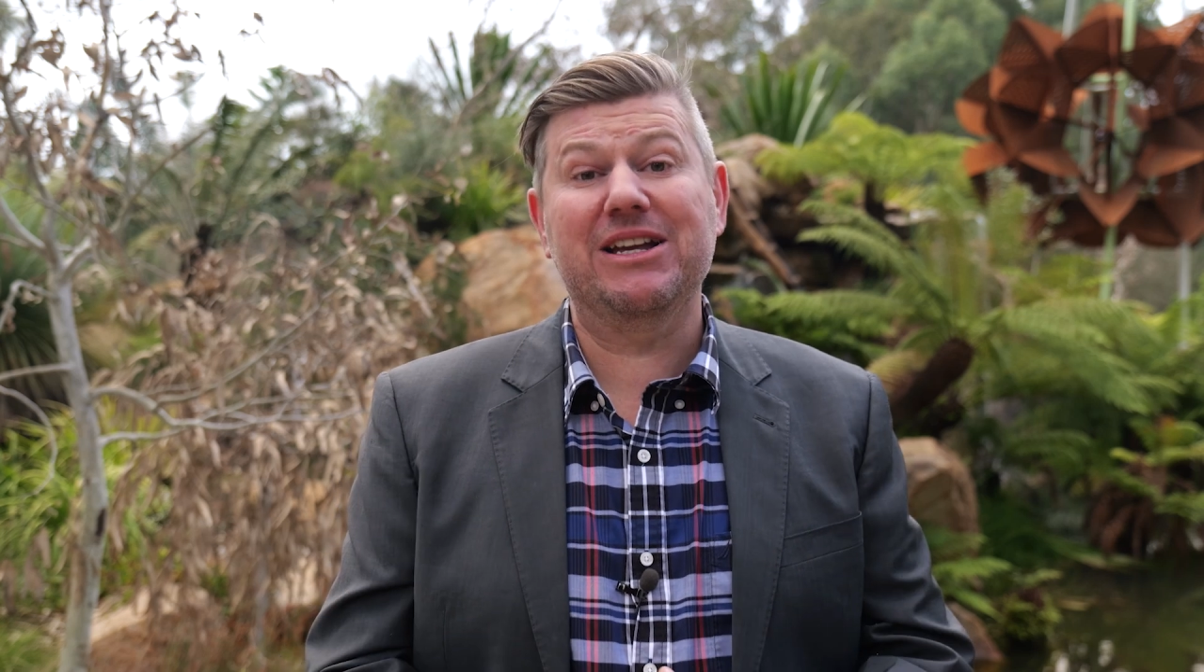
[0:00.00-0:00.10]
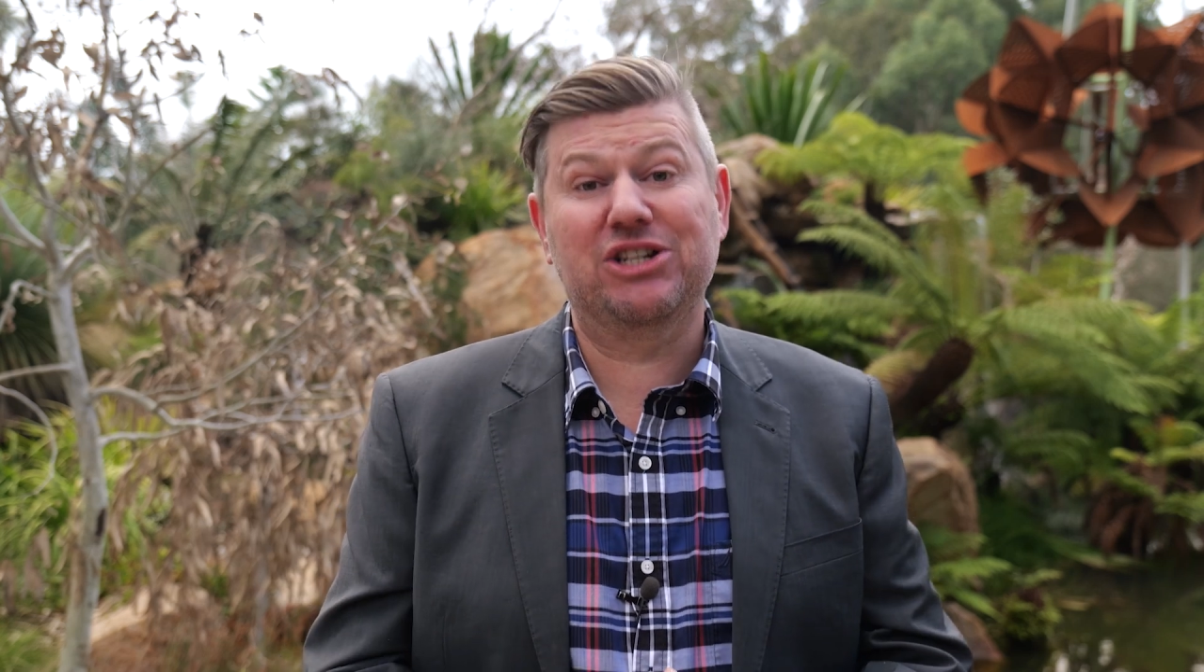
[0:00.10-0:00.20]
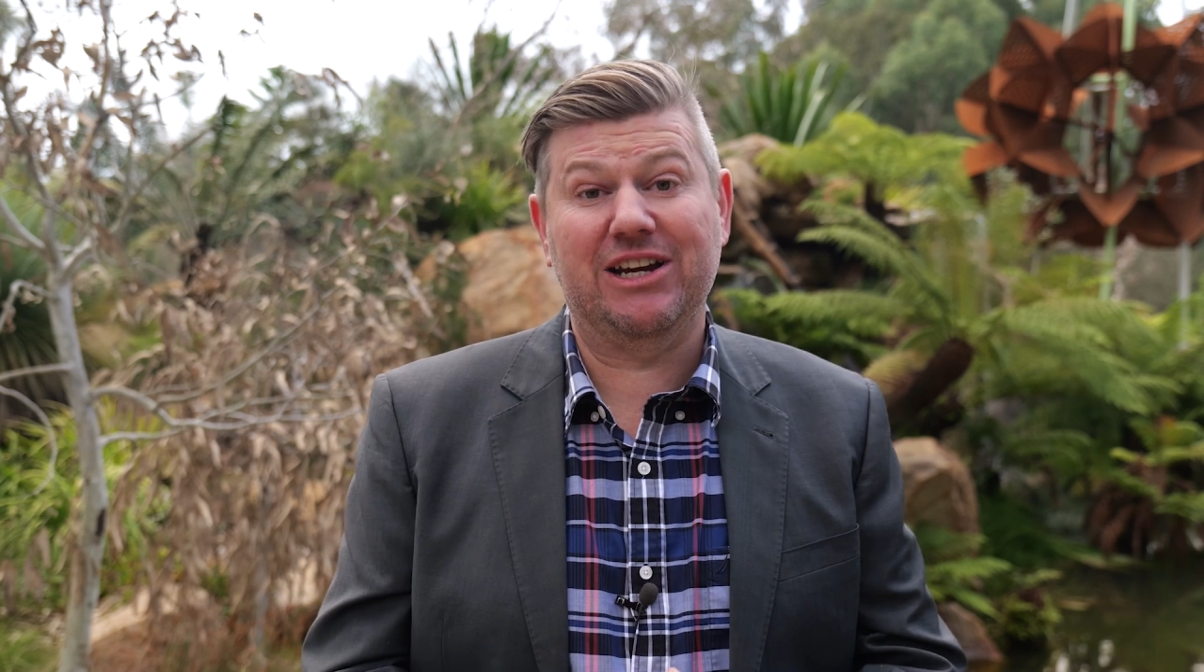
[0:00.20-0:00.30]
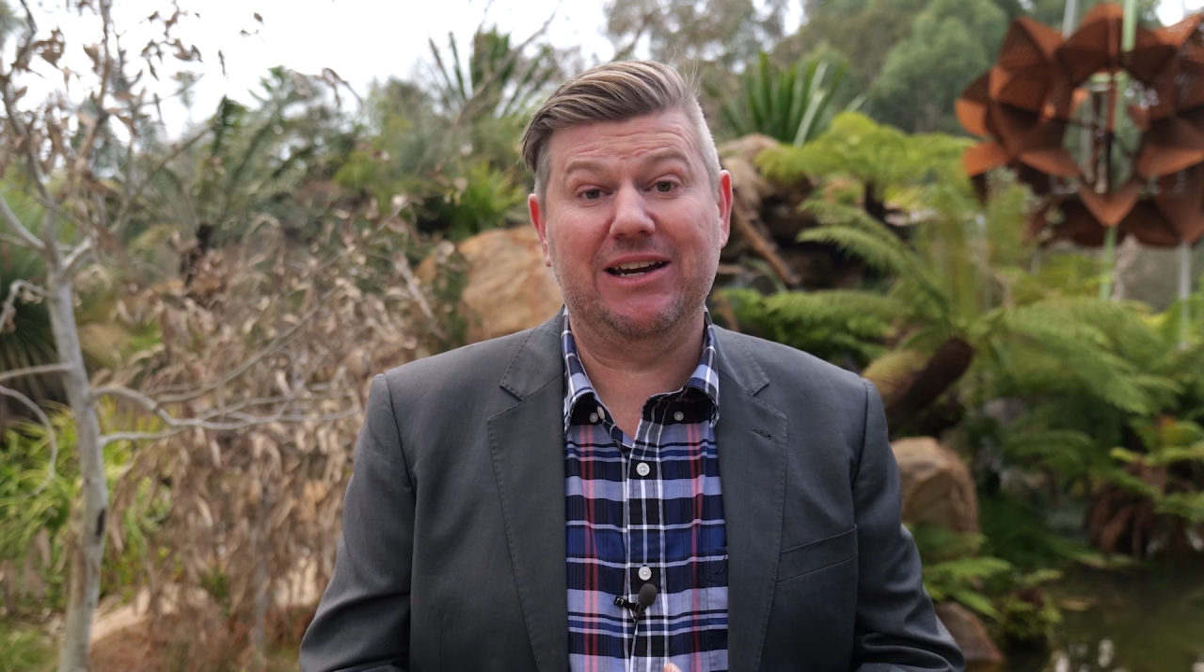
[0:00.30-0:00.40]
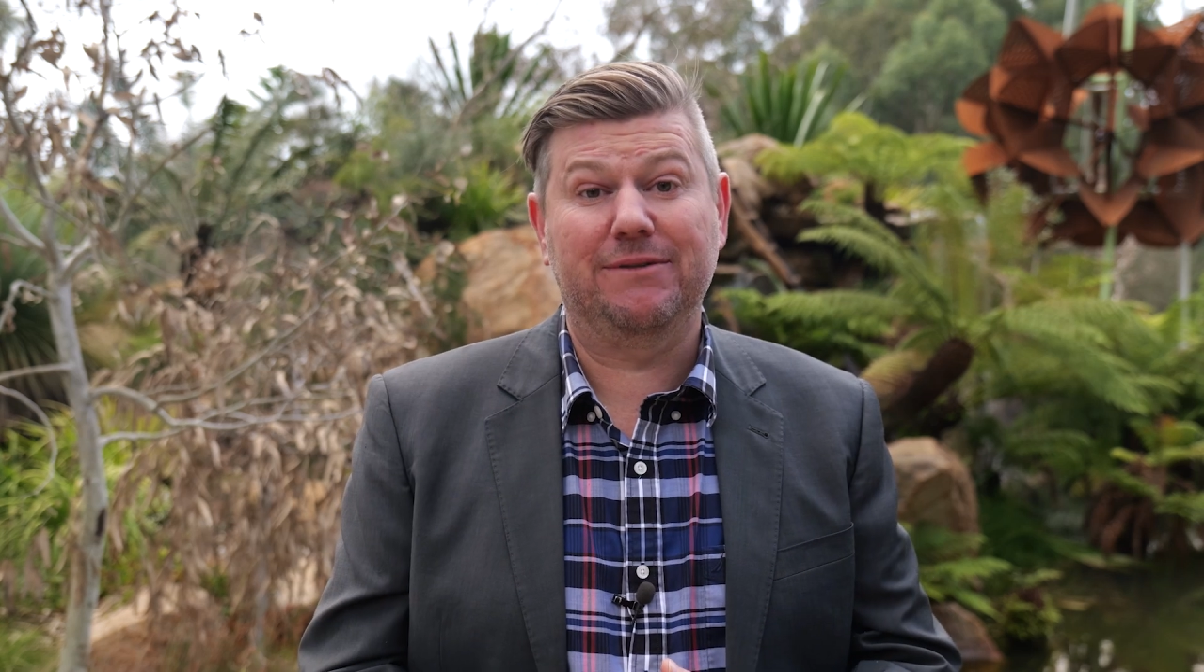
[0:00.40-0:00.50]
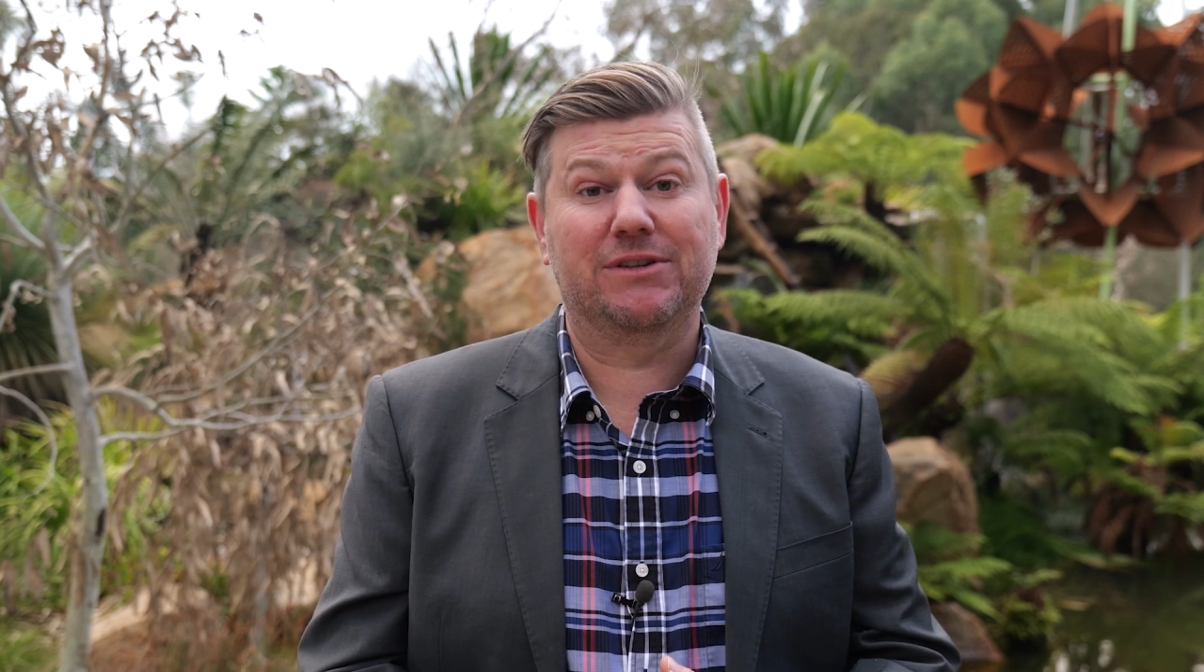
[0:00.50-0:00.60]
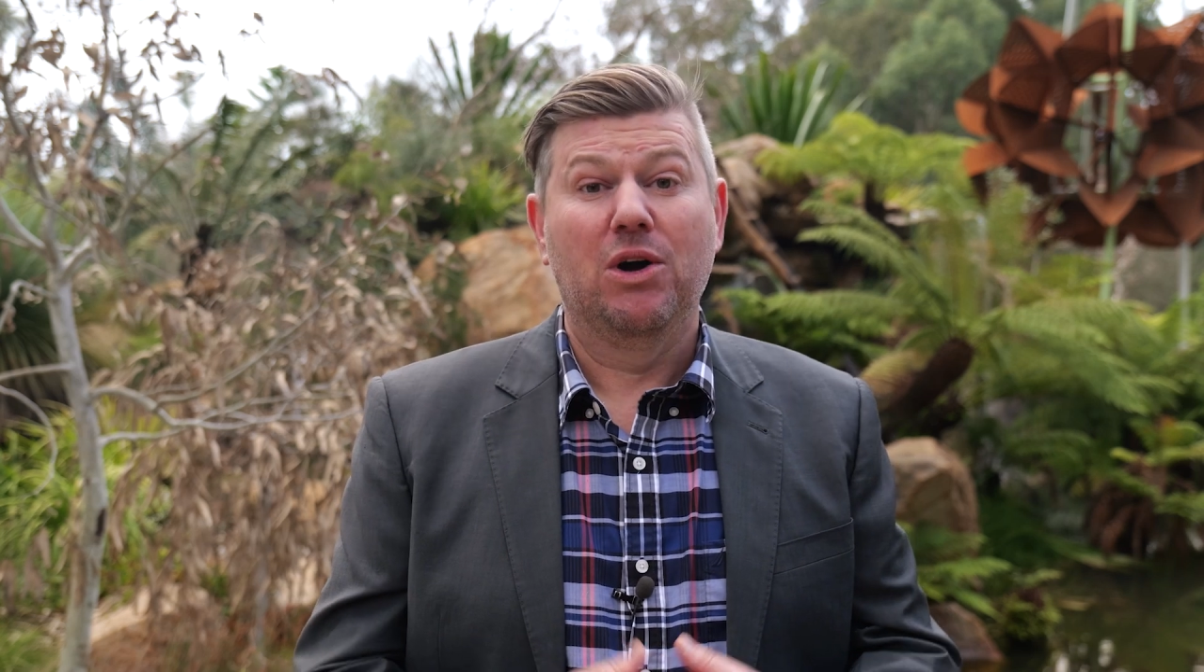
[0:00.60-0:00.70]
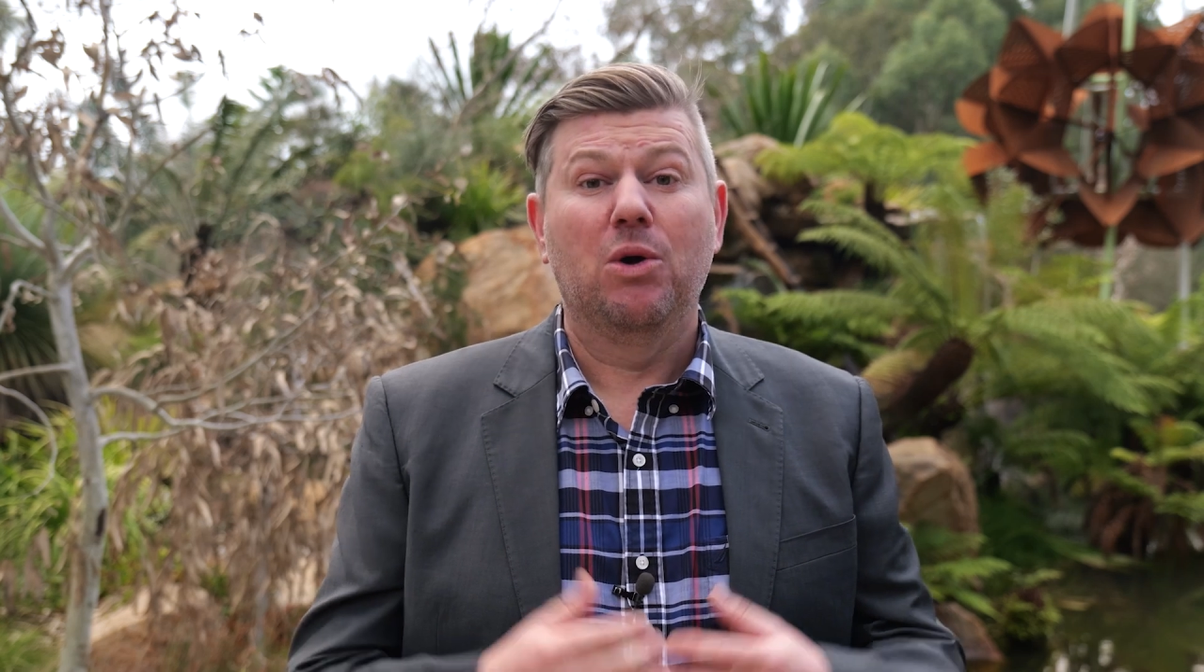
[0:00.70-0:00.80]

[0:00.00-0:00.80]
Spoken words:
achieved